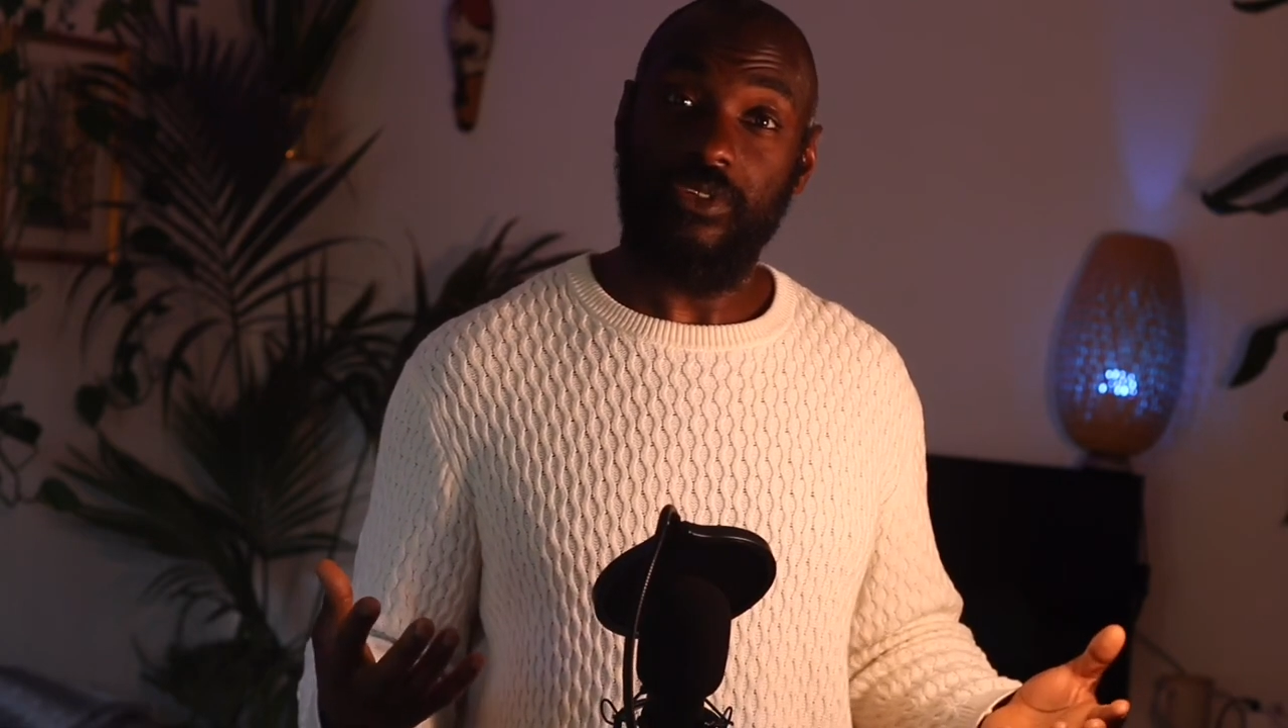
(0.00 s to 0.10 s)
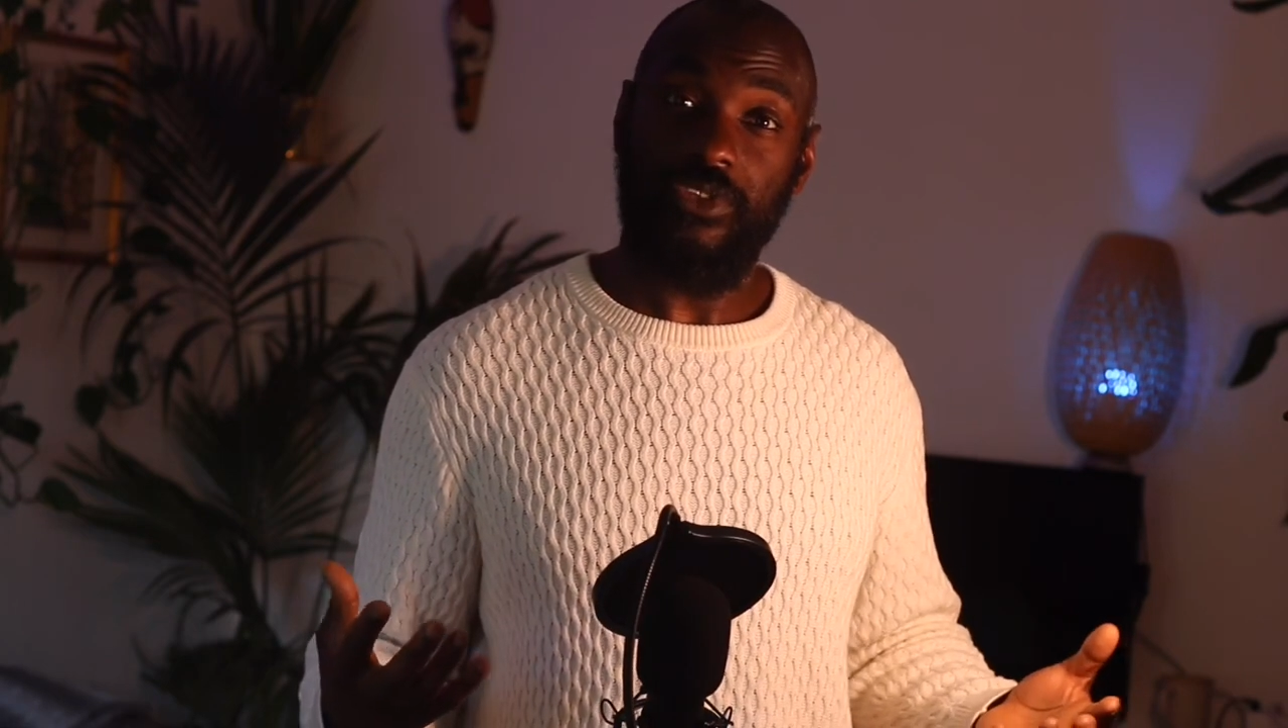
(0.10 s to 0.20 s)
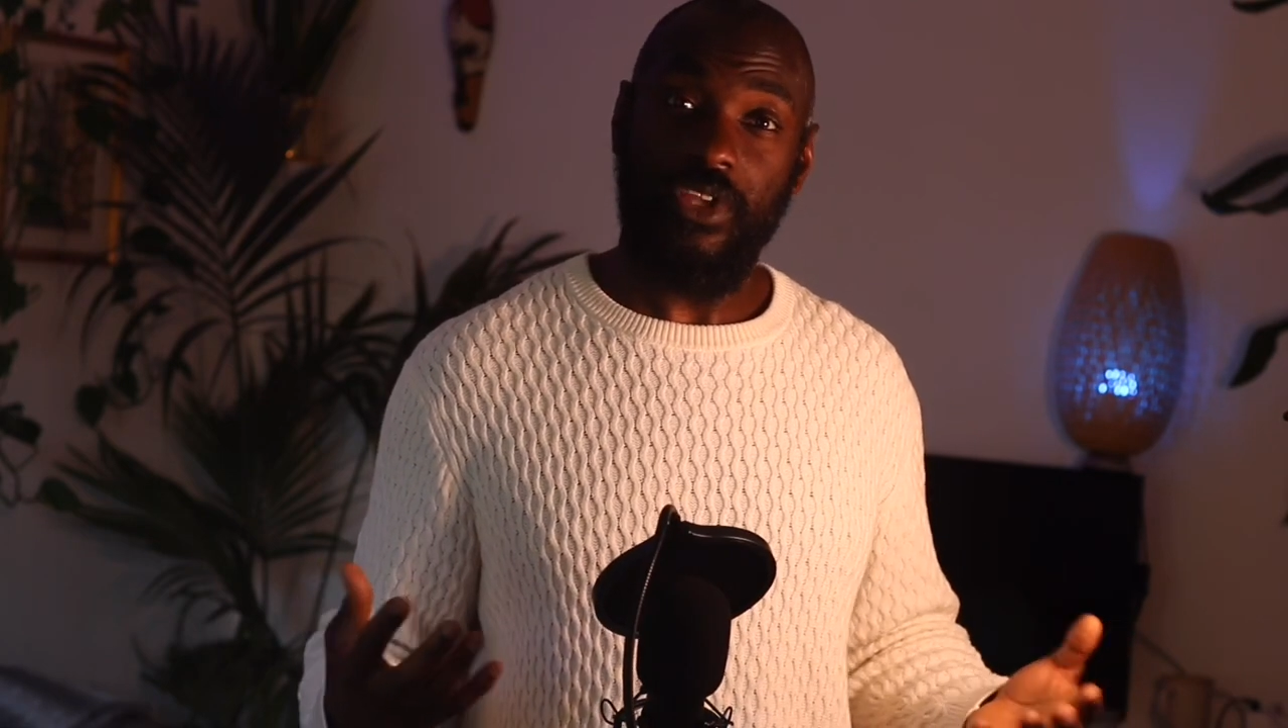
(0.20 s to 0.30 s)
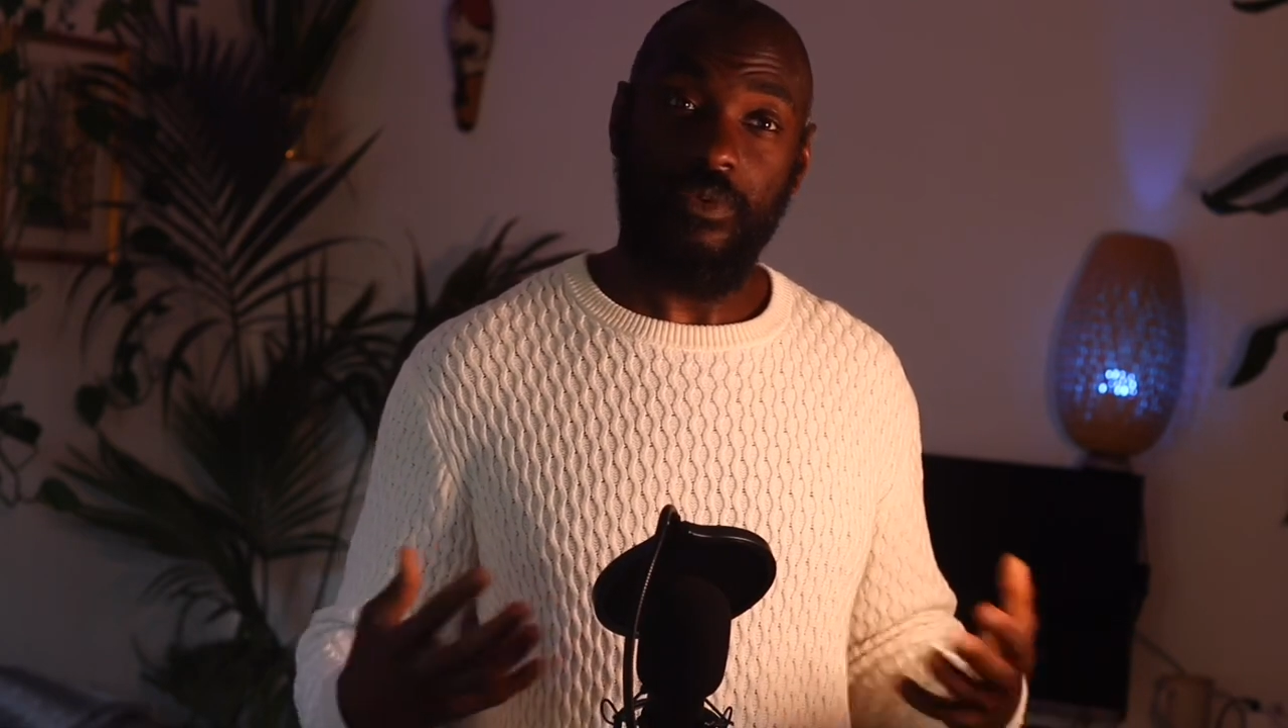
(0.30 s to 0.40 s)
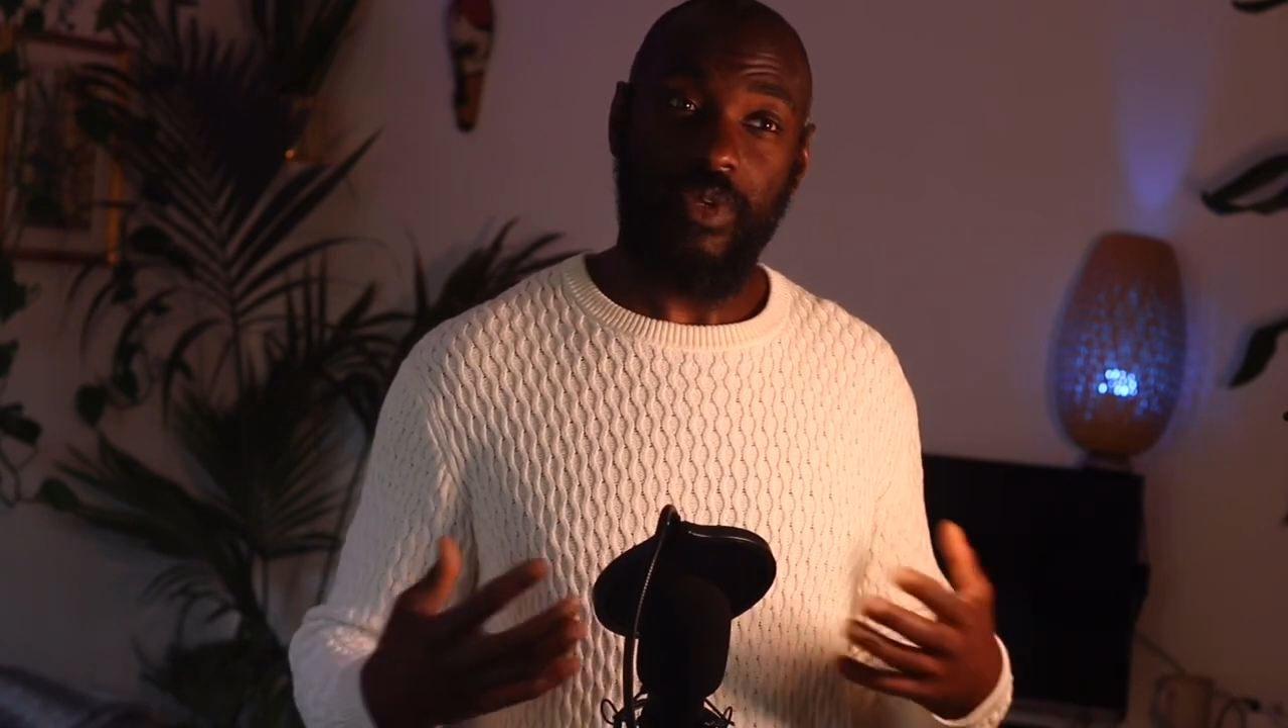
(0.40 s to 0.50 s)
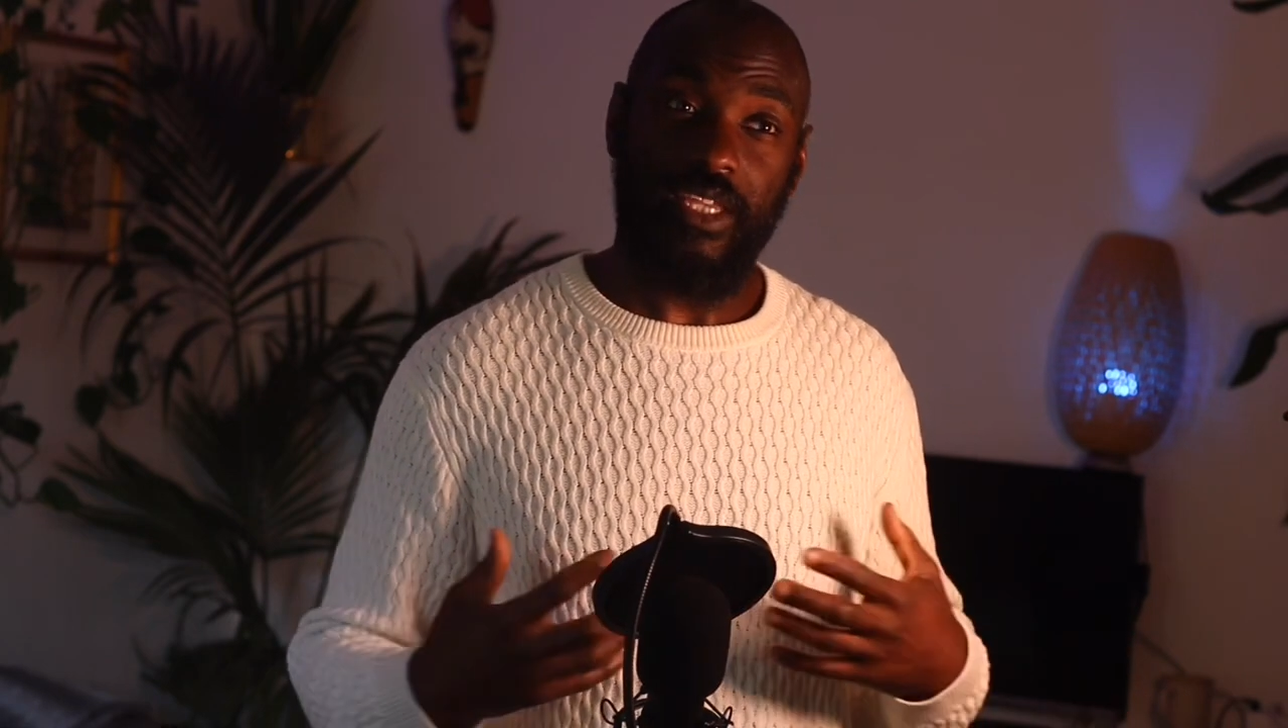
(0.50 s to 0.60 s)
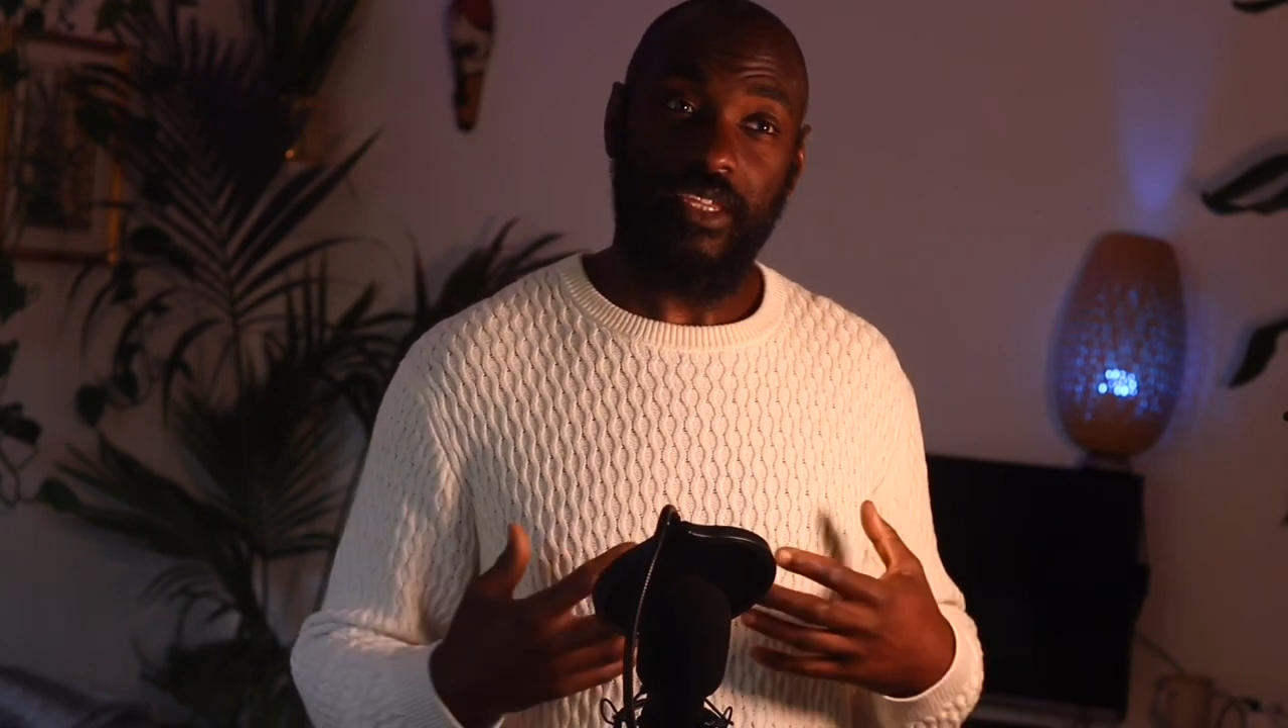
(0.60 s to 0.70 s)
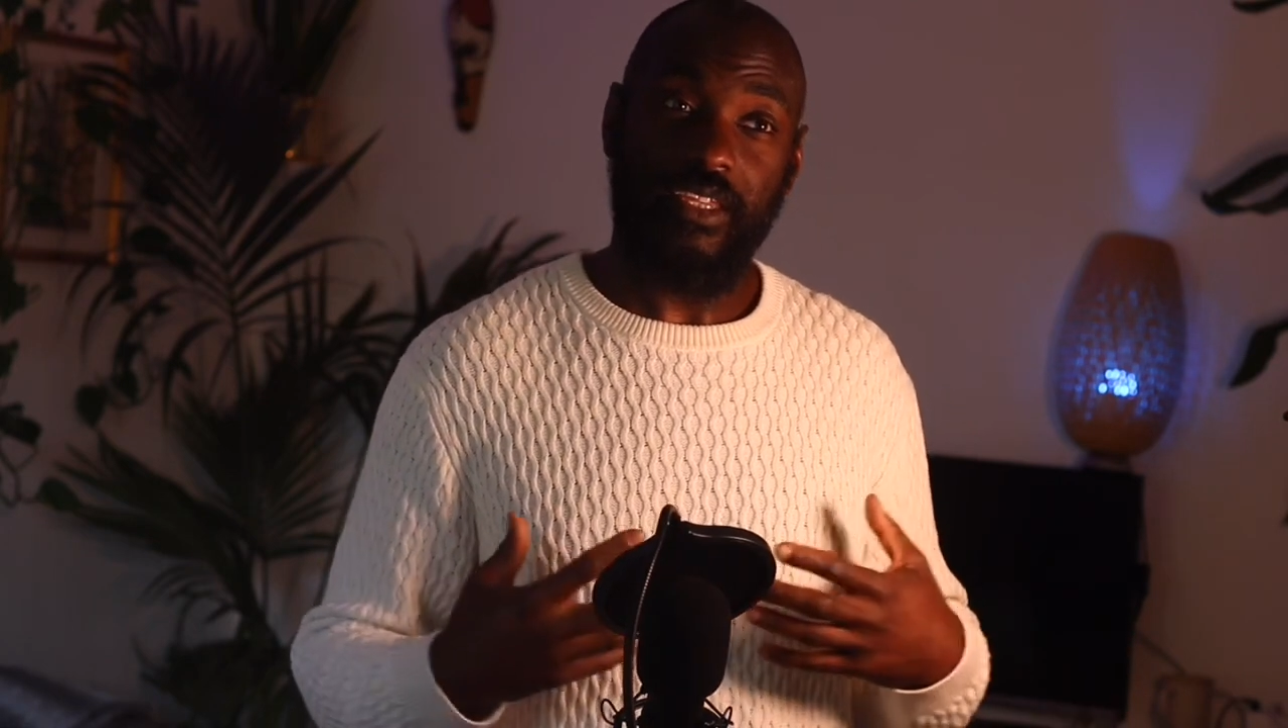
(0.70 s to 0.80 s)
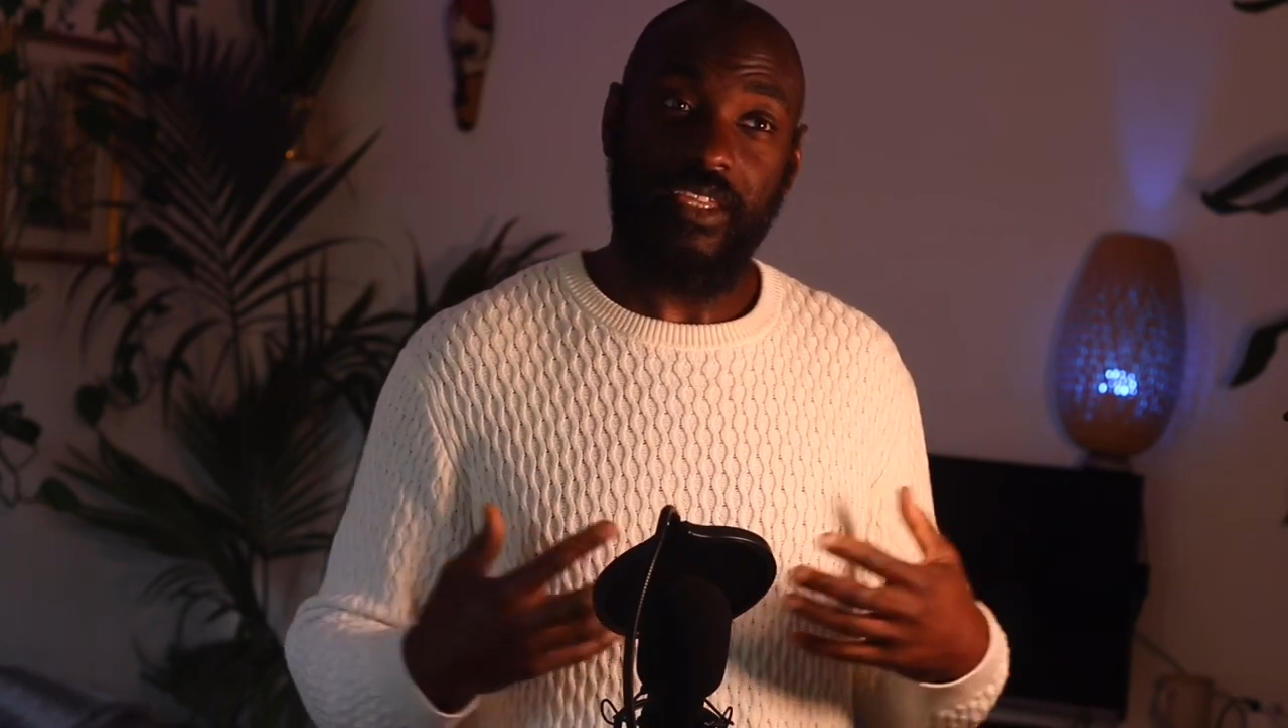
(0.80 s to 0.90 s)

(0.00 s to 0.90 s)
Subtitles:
so we can